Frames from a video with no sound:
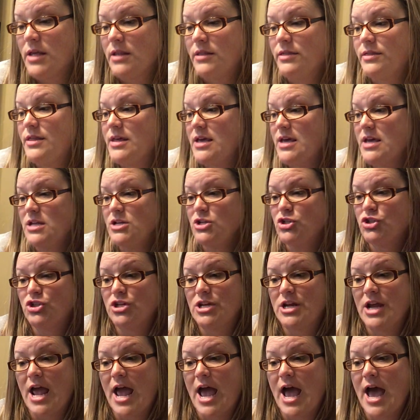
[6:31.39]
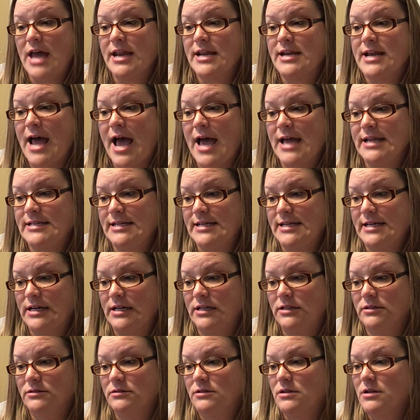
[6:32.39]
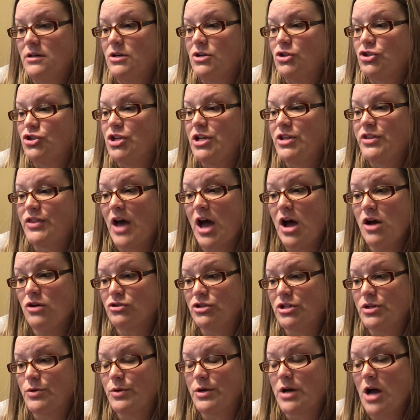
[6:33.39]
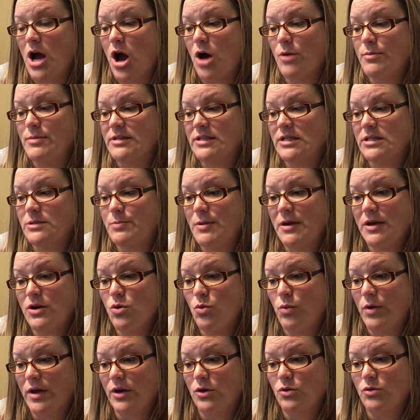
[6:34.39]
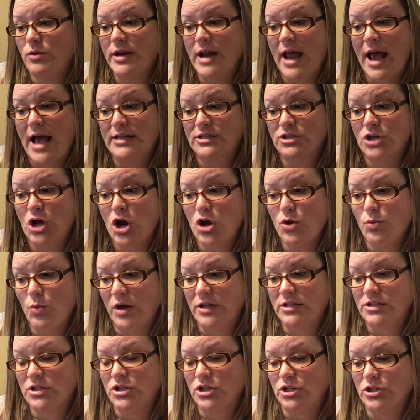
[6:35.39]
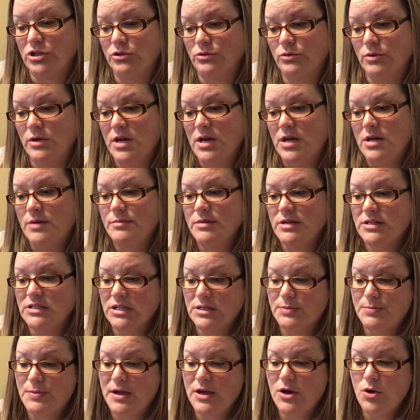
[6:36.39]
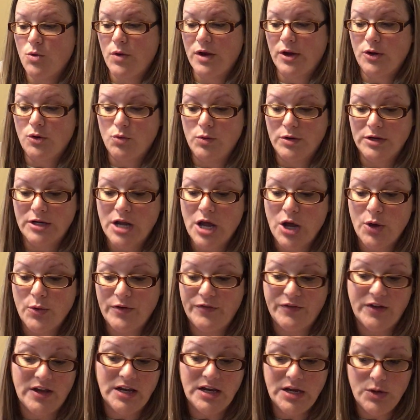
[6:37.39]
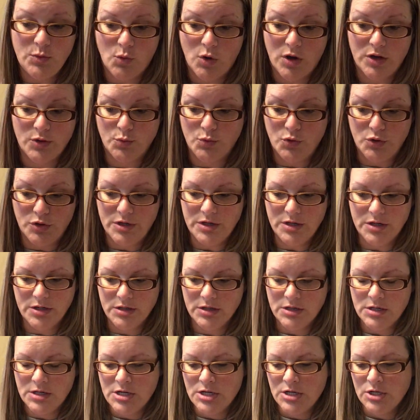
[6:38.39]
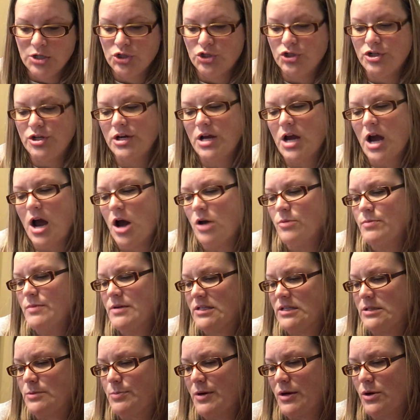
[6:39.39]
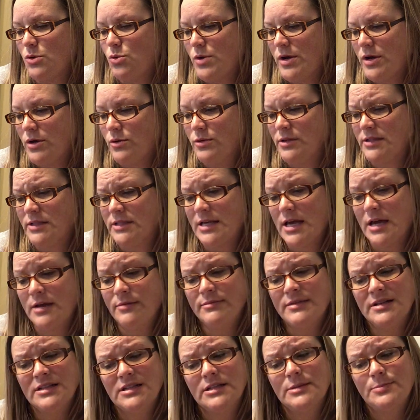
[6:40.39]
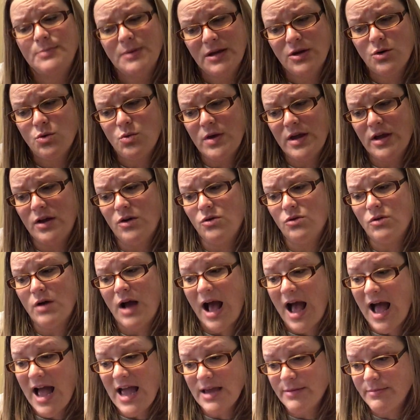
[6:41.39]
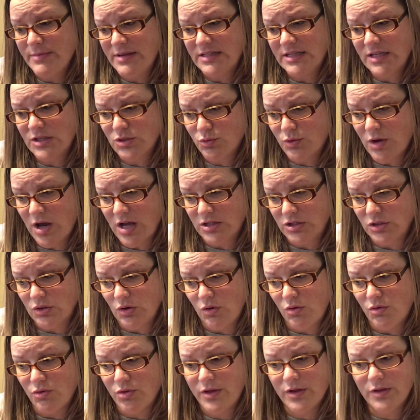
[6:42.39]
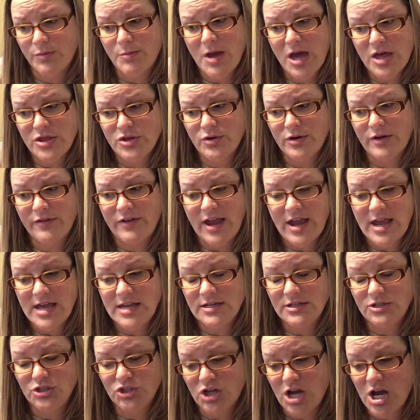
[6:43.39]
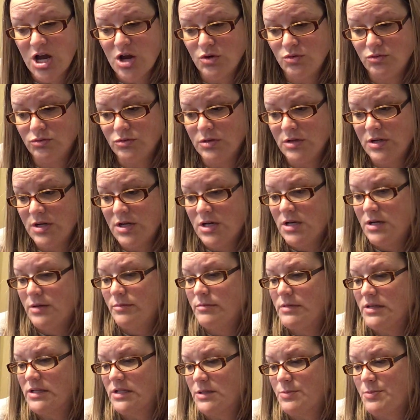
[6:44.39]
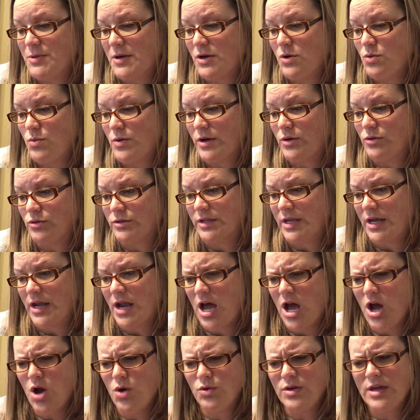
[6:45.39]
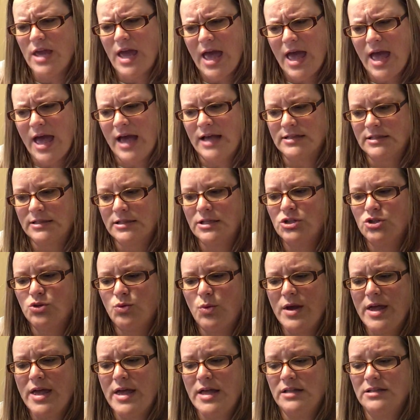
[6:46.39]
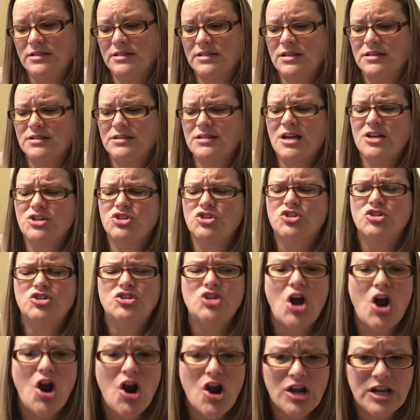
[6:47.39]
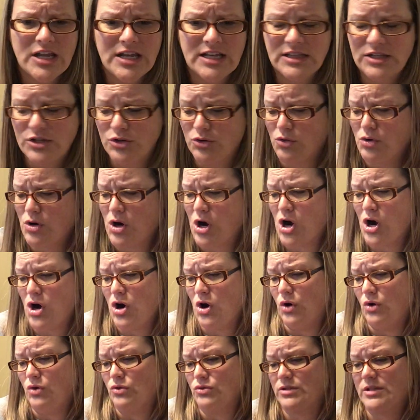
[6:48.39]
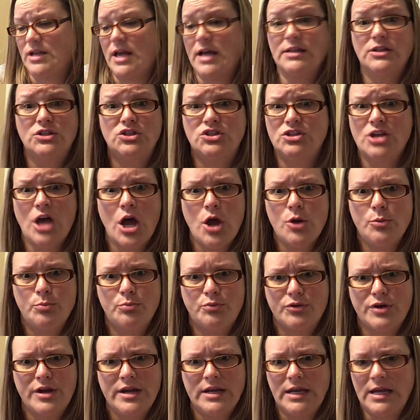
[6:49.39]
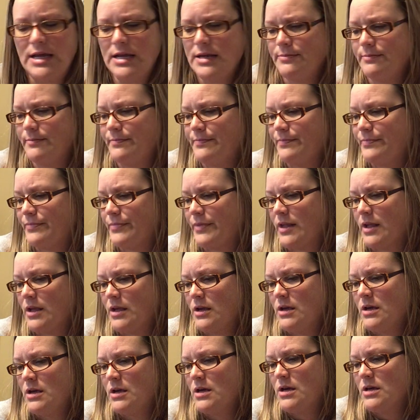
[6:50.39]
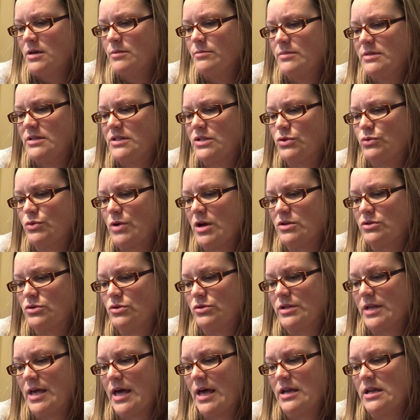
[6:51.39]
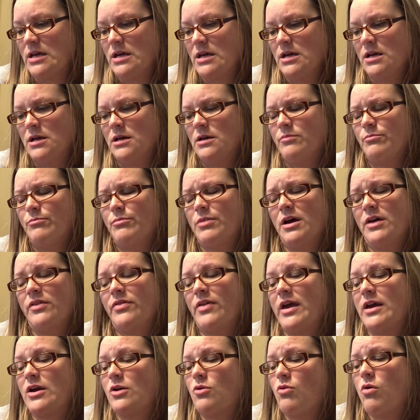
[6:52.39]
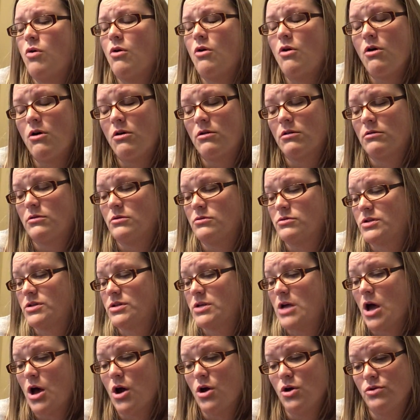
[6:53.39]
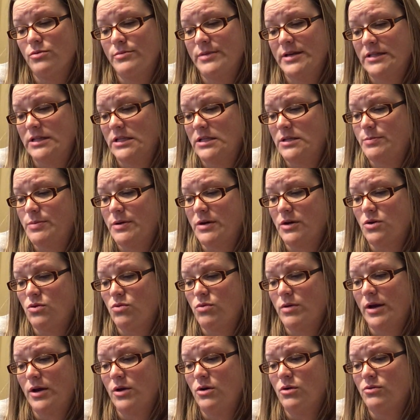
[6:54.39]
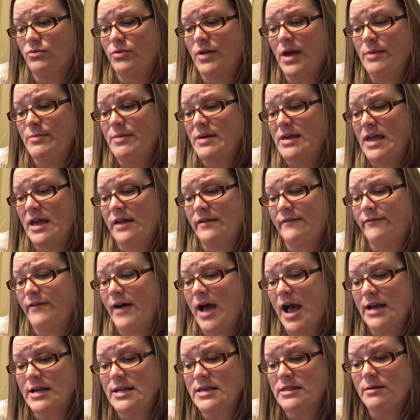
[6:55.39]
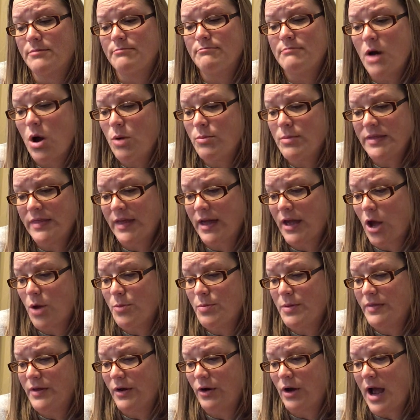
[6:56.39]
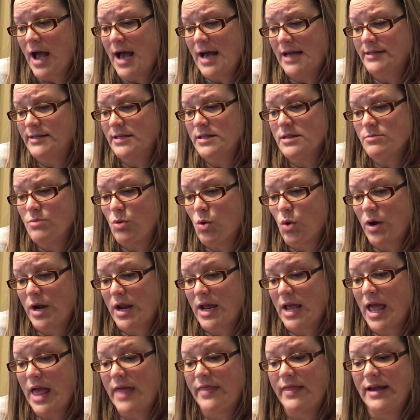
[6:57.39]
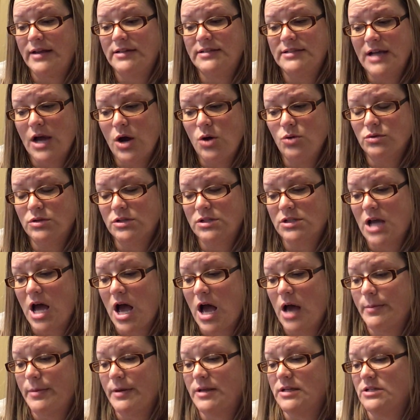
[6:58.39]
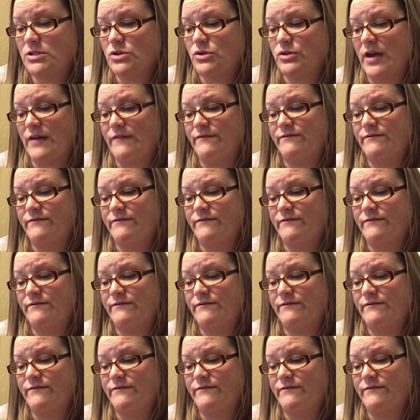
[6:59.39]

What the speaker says: Then she had an idea. She thought she would call Mrs. Piggle-Wiggle and ask her what to do. Mrs. Piggle-Wiggle would know if anyone would. She called Mrs. Piggle-Wiggle and said, "Mrs. Piggle-Wiggle, I am Mrs. Russell, the mother of Anne and Joan." Mrs. Piggle-Wiggle said, "Oh, yes, the twins, such darling little girls, and so pretty." Mrs. Russell said, "But they quarrel so, Mrs. Piggle-Wiggle. They begin fighting the moment they open their eyes in the morning, and they don't stop until they